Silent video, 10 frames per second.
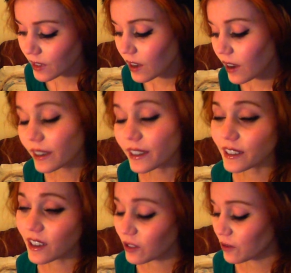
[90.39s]
I
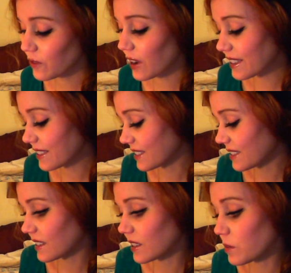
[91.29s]
cannot find this
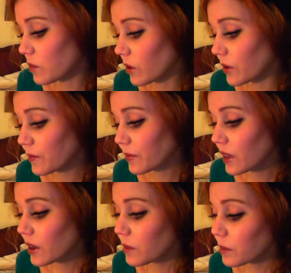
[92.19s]
anymore,
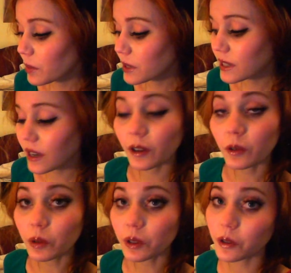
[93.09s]
but I
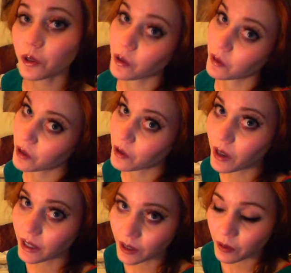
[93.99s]
will show it to you
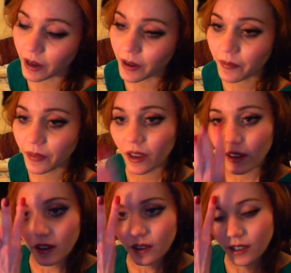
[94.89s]
anyway,
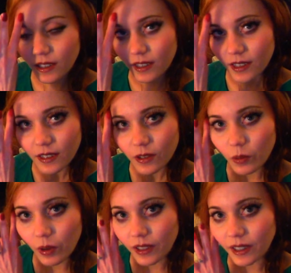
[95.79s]
since it is
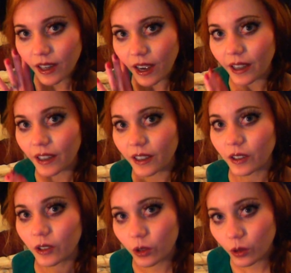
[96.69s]
one that I
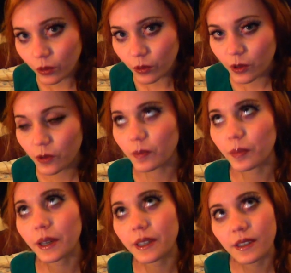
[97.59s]
use,
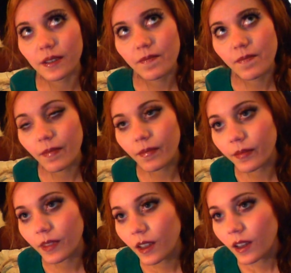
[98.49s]
but
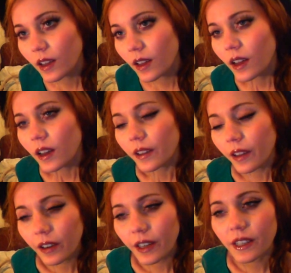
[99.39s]
there
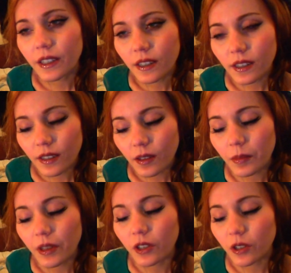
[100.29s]
is some
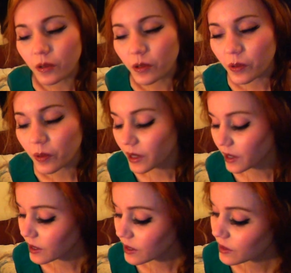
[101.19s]
issues with it.